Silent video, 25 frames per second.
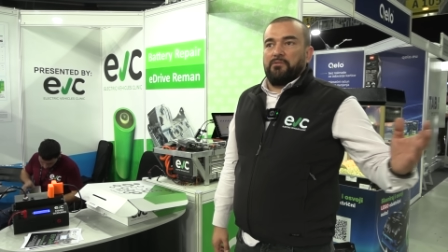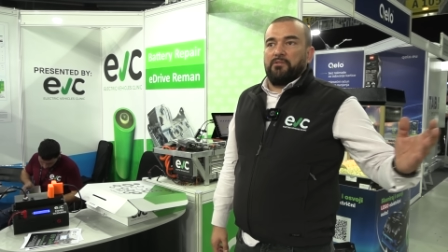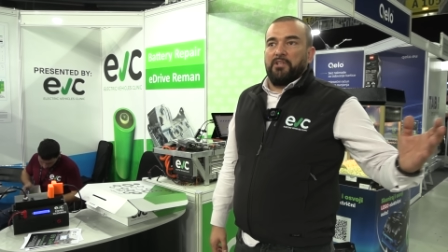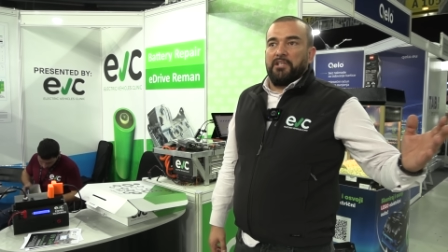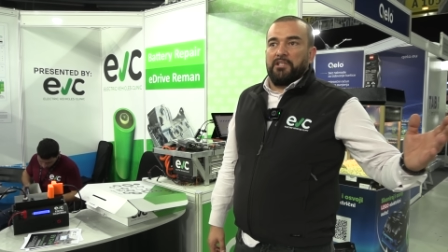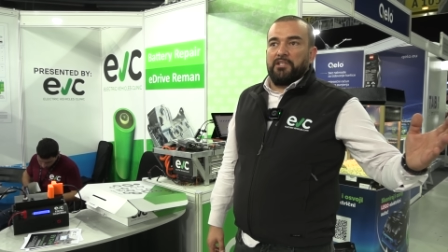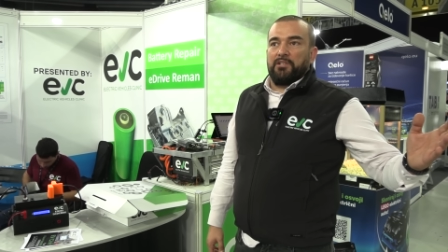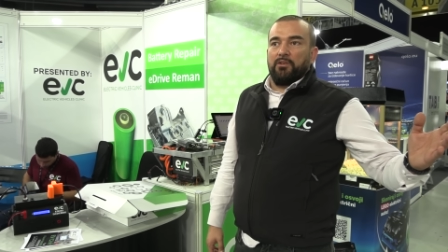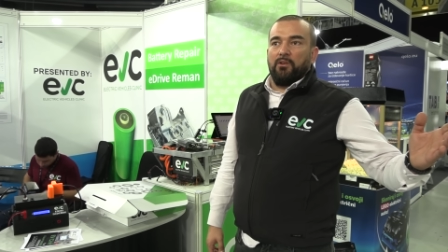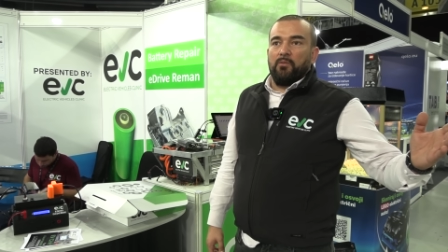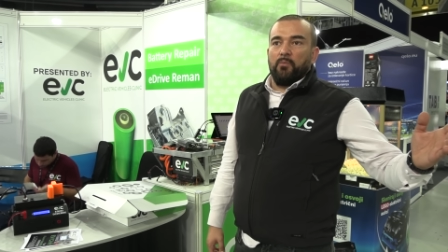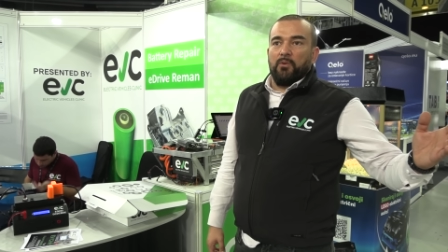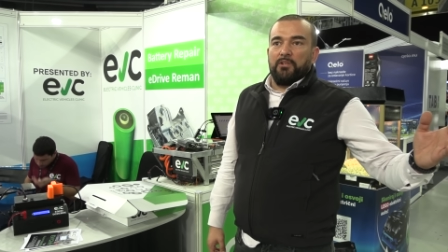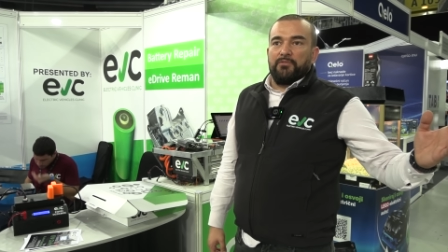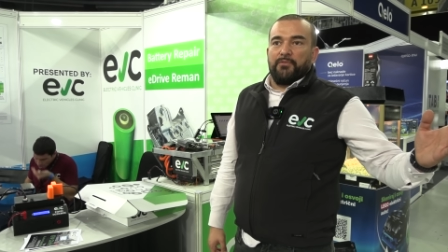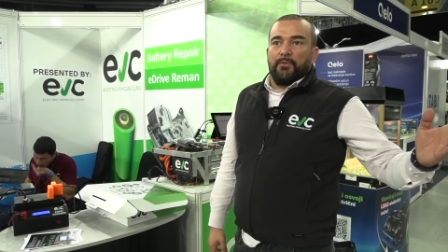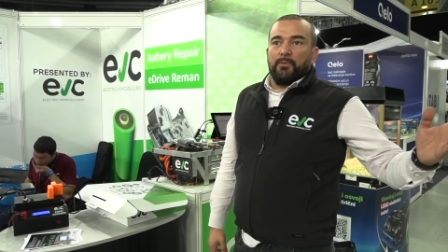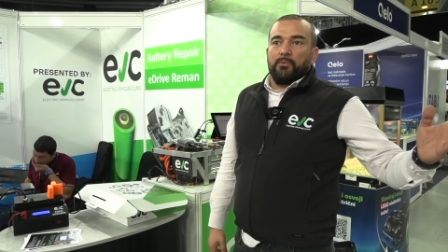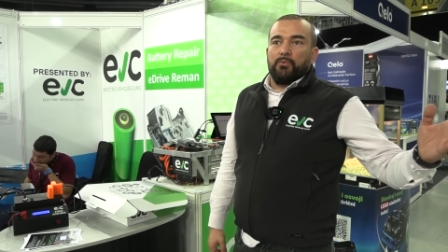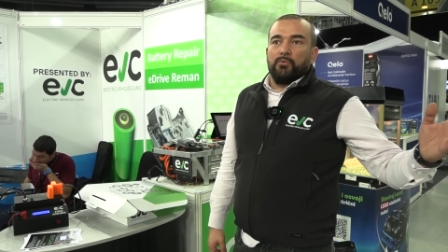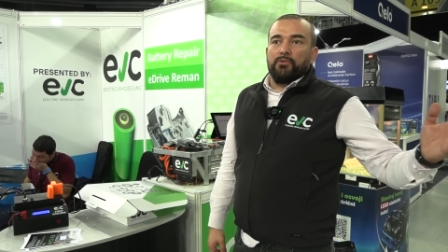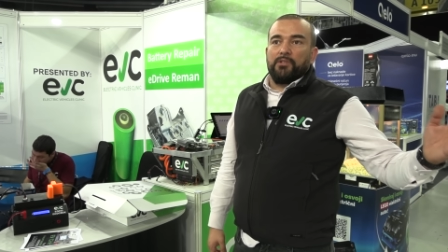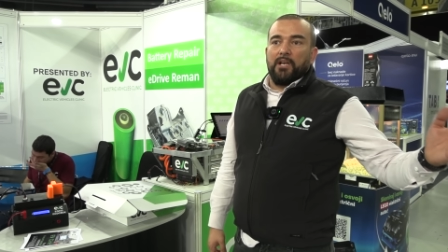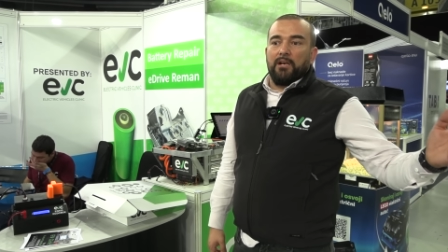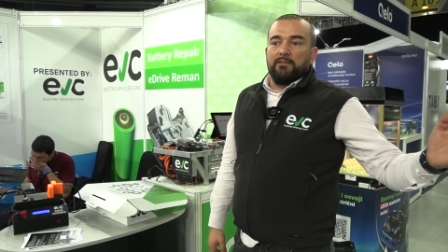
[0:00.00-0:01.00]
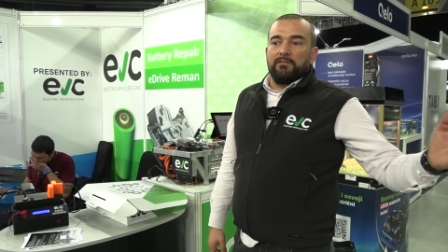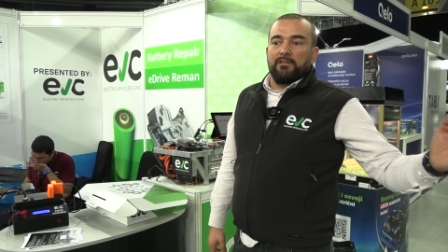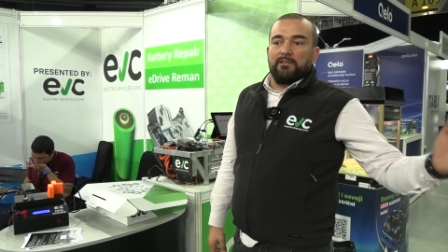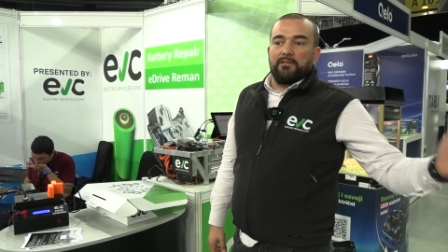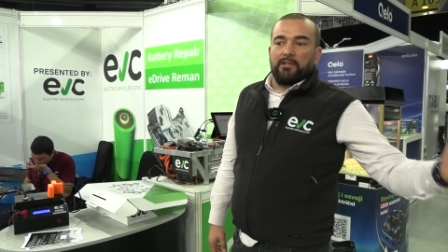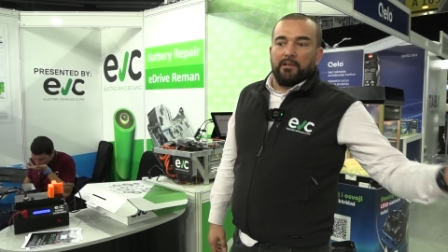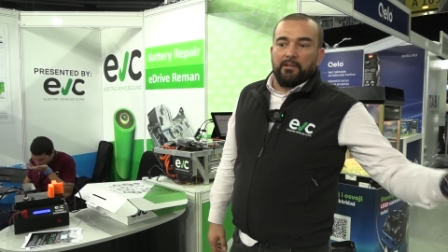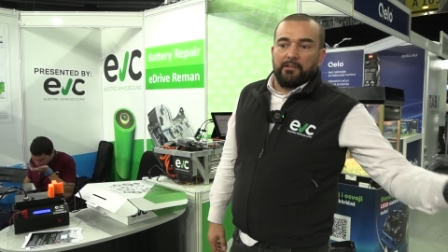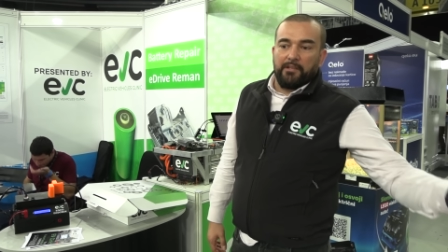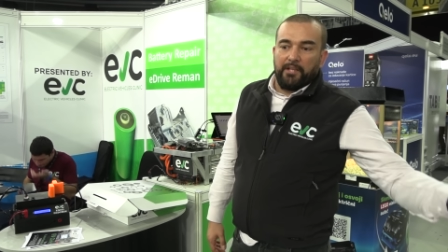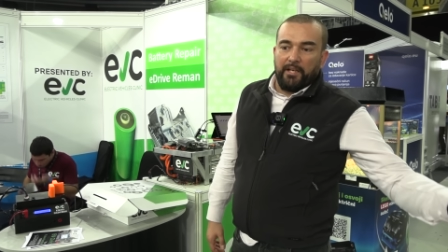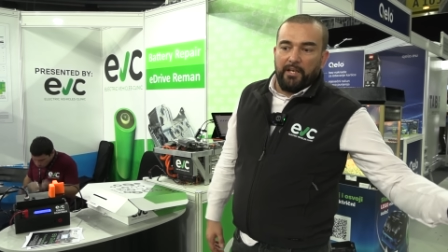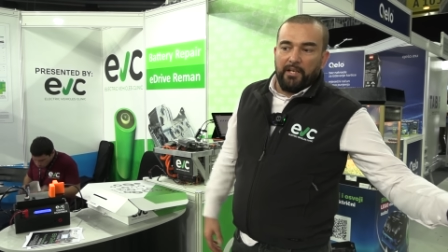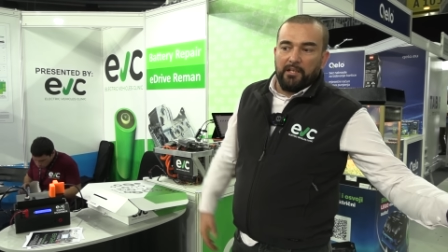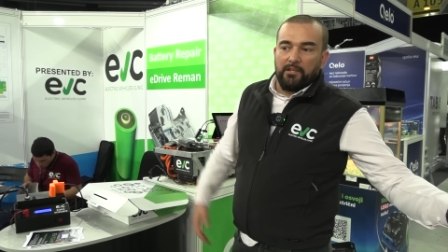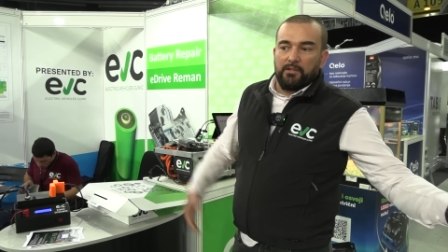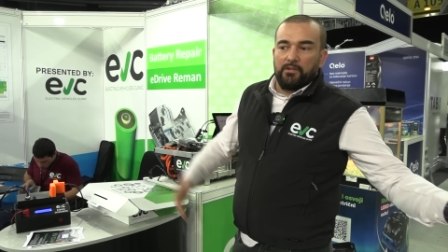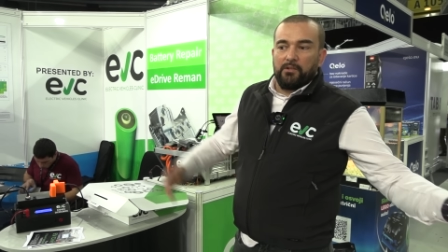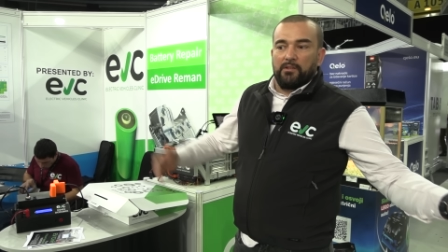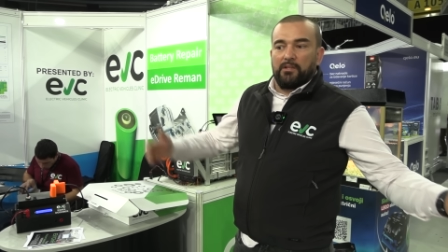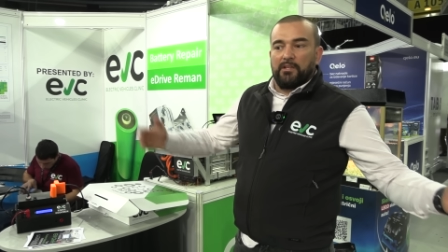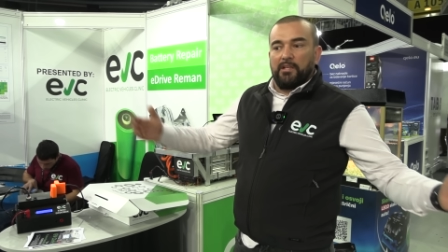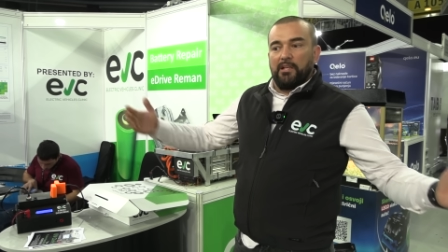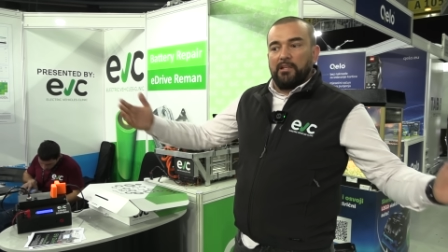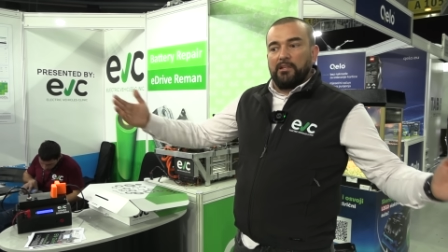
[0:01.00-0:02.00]
it's almost from 2013
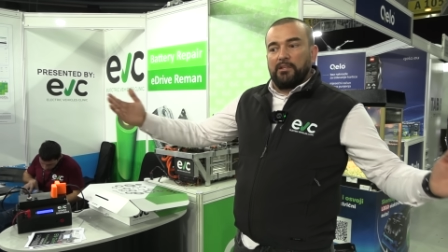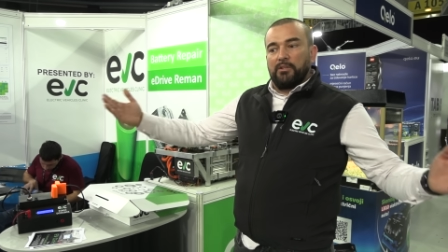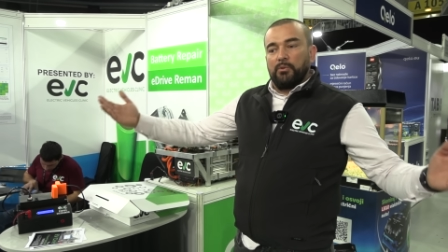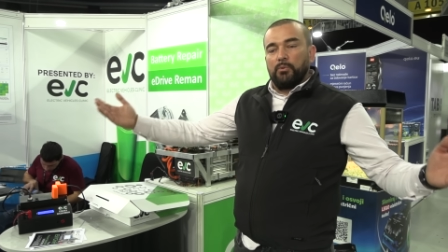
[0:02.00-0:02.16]
till